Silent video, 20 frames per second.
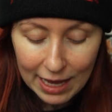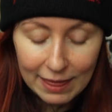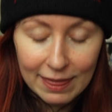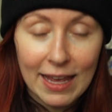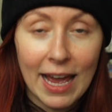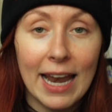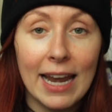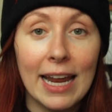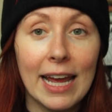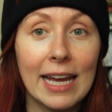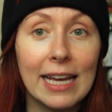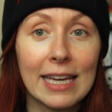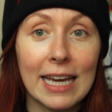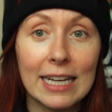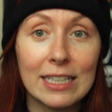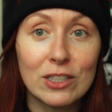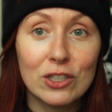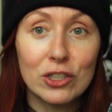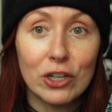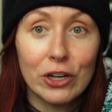and then
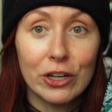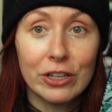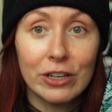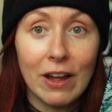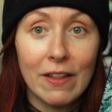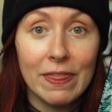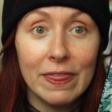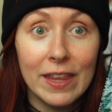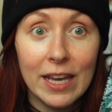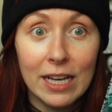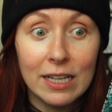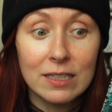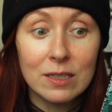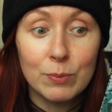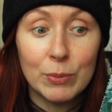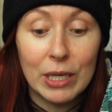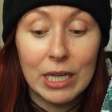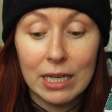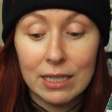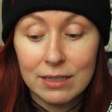get started on this,
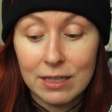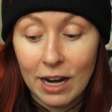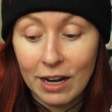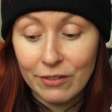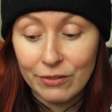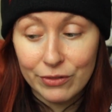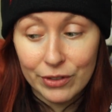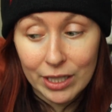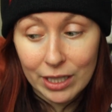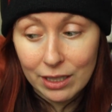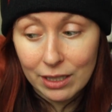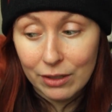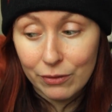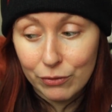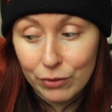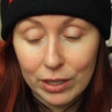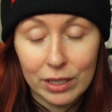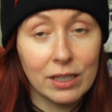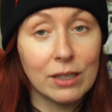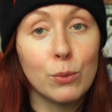because I really,
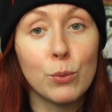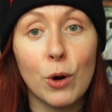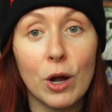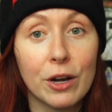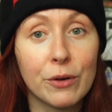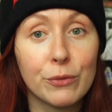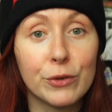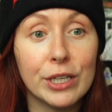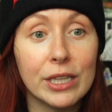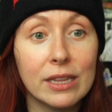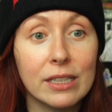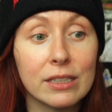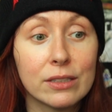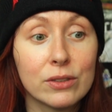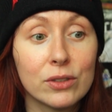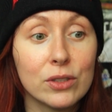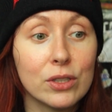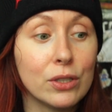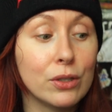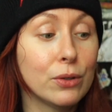really want to read
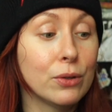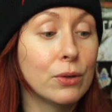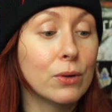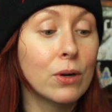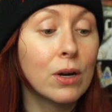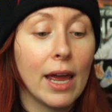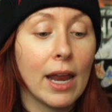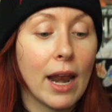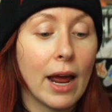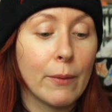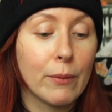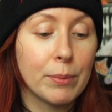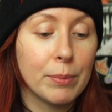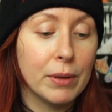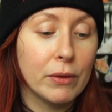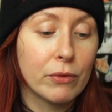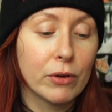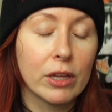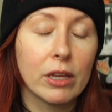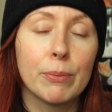this too. And I would
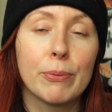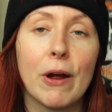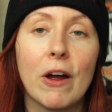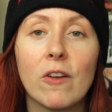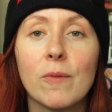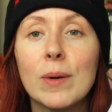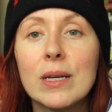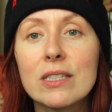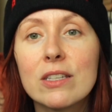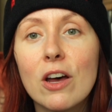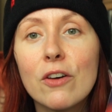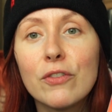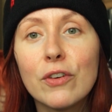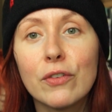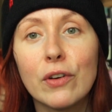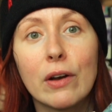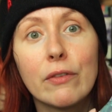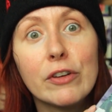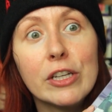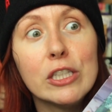be really proud of myself
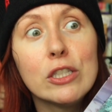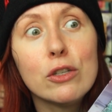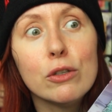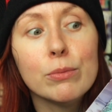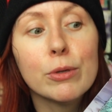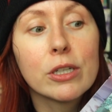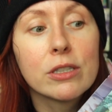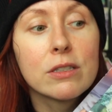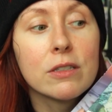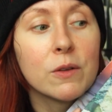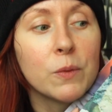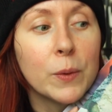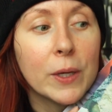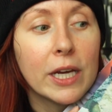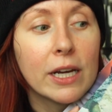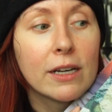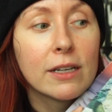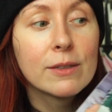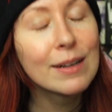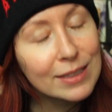if I read two books in a
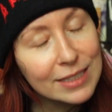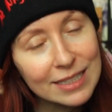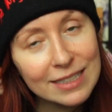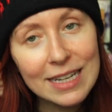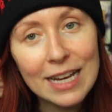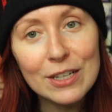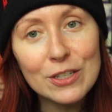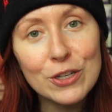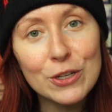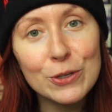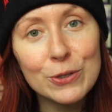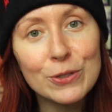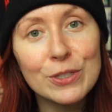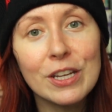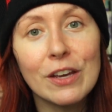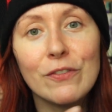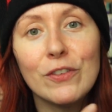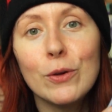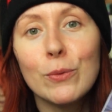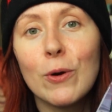week. Stay tuned
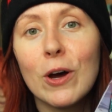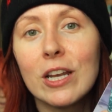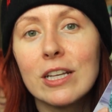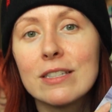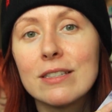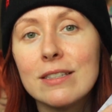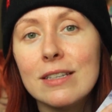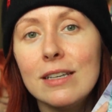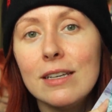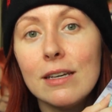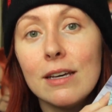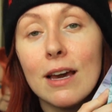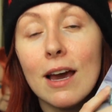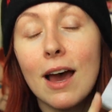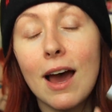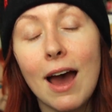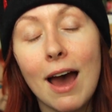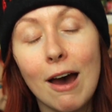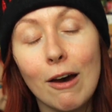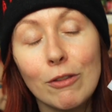if you want to see
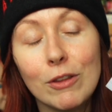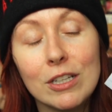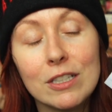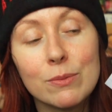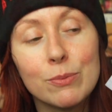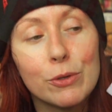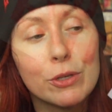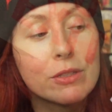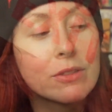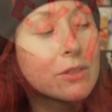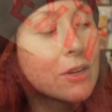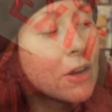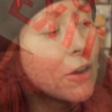how these books